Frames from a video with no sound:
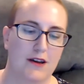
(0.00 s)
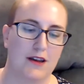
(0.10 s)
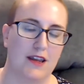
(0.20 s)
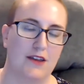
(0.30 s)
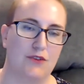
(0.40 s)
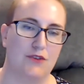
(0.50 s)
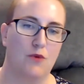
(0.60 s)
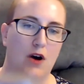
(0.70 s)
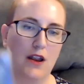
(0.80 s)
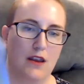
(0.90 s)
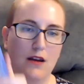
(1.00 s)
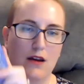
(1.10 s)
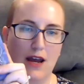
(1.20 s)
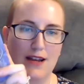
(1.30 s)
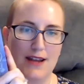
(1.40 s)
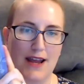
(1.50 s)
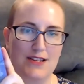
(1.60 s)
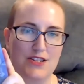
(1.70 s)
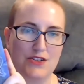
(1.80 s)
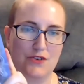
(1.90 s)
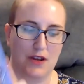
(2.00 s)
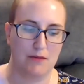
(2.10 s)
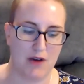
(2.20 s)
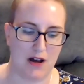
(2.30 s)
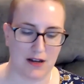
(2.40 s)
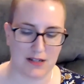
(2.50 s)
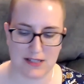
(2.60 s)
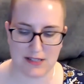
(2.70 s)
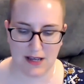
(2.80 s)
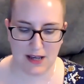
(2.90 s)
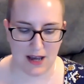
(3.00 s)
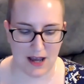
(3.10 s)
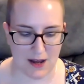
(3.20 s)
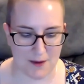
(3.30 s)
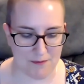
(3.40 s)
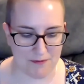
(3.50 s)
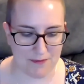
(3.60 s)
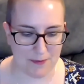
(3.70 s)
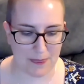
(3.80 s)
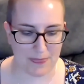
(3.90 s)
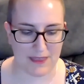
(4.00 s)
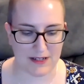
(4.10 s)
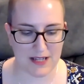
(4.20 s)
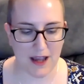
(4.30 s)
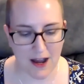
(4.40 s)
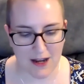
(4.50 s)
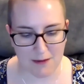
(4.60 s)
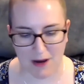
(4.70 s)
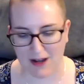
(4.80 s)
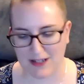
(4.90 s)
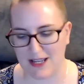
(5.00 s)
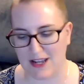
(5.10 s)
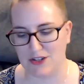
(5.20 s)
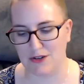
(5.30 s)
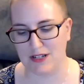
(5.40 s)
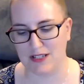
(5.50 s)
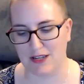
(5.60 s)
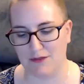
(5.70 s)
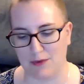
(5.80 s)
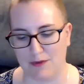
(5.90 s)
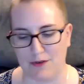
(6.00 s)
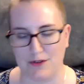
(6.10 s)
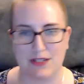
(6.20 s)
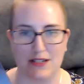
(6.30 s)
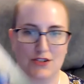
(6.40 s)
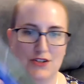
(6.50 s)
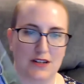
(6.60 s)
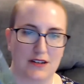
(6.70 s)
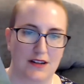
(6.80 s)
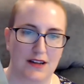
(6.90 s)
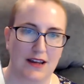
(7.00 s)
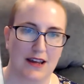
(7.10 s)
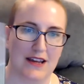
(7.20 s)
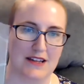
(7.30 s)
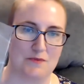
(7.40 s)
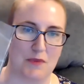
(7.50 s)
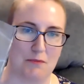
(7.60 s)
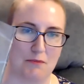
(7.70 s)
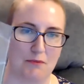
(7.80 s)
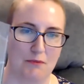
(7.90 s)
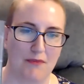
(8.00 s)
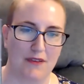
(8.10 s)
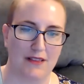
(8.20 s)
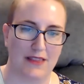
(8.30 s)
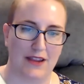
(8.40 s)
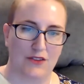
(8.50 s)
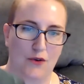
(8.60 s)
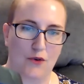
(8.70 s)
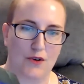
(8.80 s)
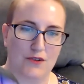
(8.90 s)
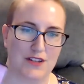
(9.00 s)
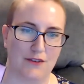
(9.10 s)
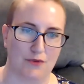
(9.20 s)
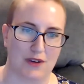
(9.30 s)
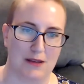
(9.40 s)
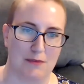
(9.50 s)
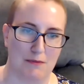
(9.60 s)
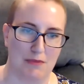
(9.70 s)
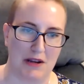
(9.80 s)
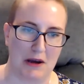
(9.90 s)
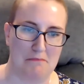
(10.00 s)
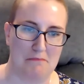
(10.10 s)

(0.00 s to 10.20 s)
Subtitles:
if you want a nice sturdy box. The tuck box, as you can see from the first edition, has been like the corners have really been beat up